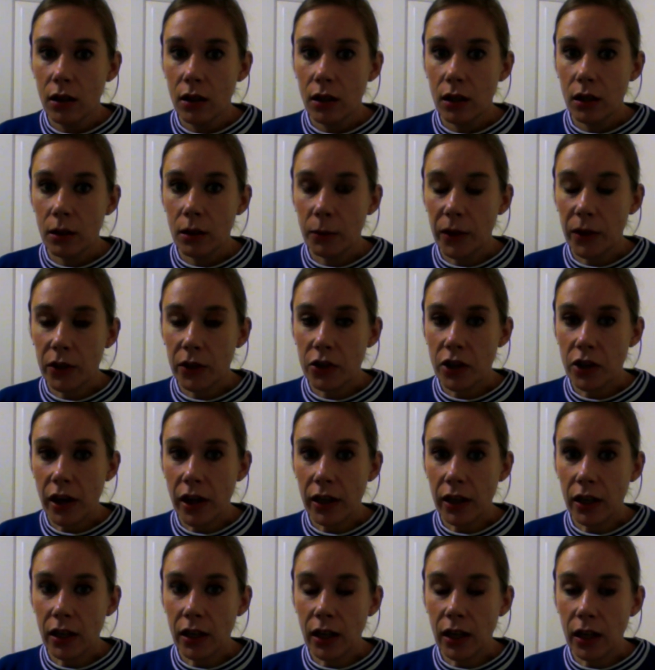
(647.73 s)
a bit
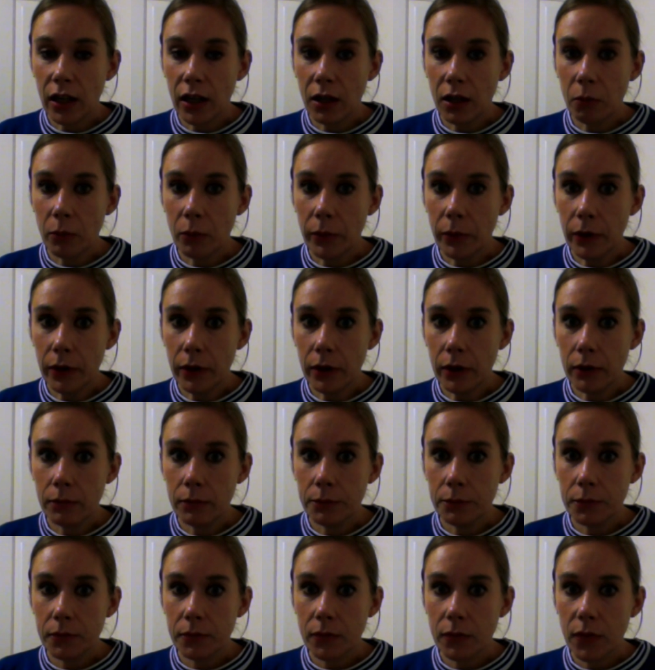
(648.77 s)
shaky. But
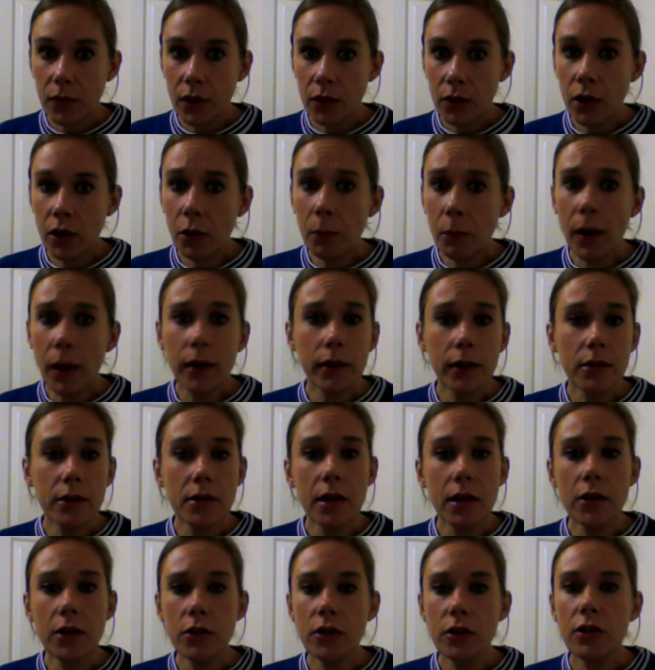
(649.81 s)
no panic
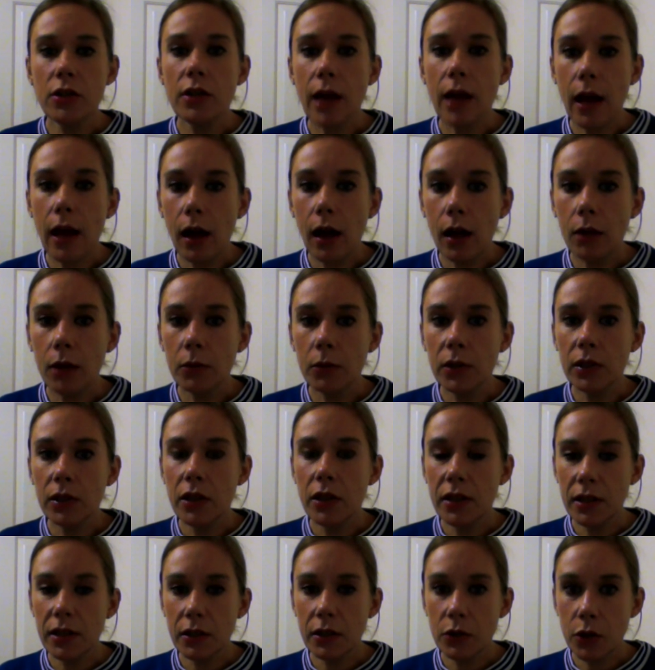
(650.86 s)
stations yet. I mean,
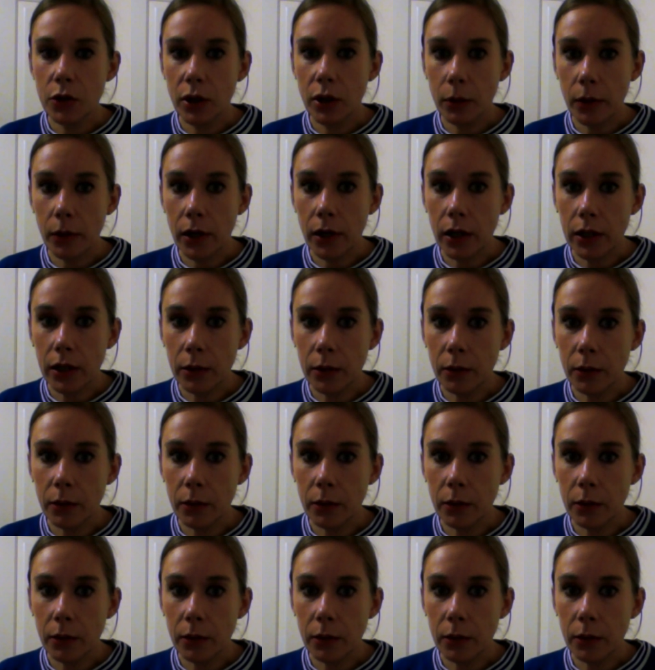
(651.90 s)
it is too early.